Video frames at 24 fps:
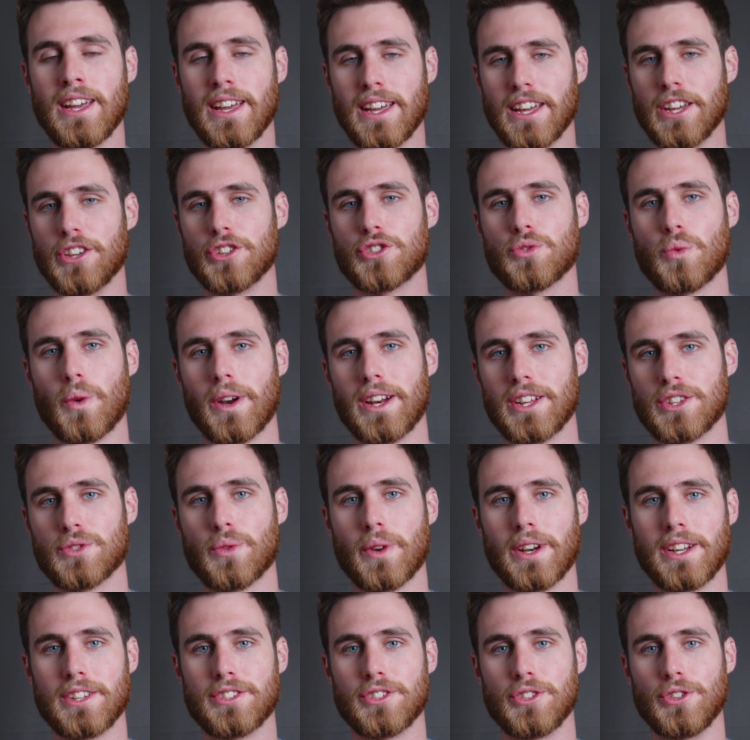in
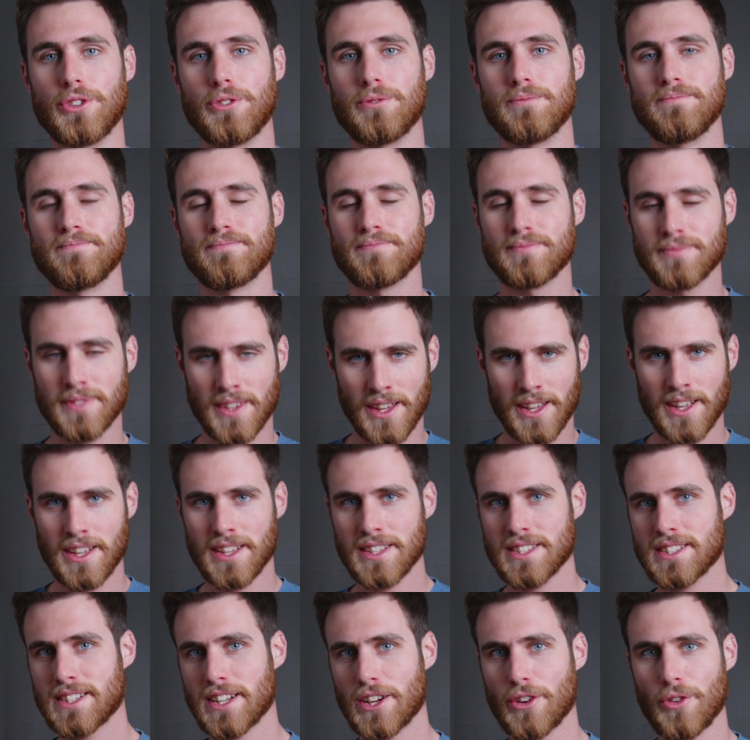2022.
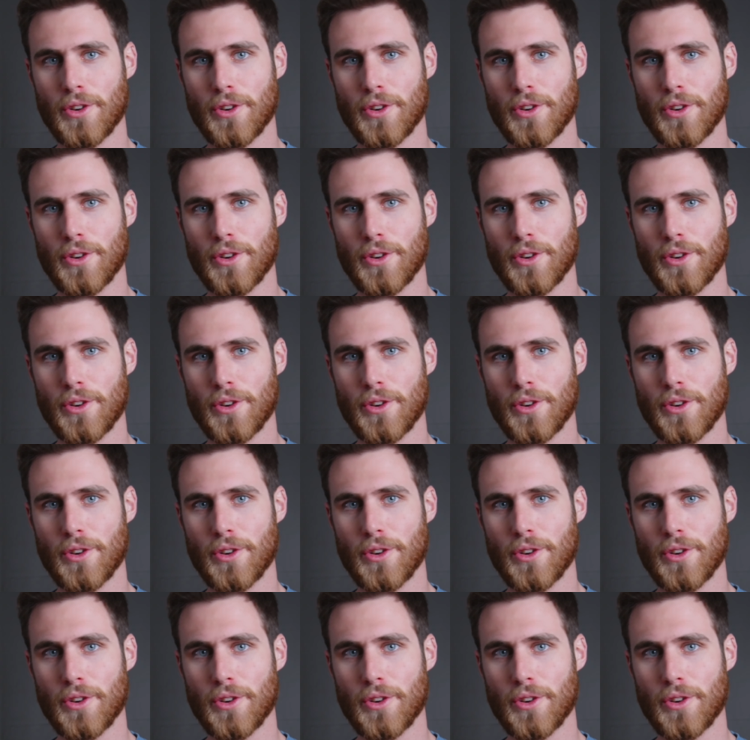Stick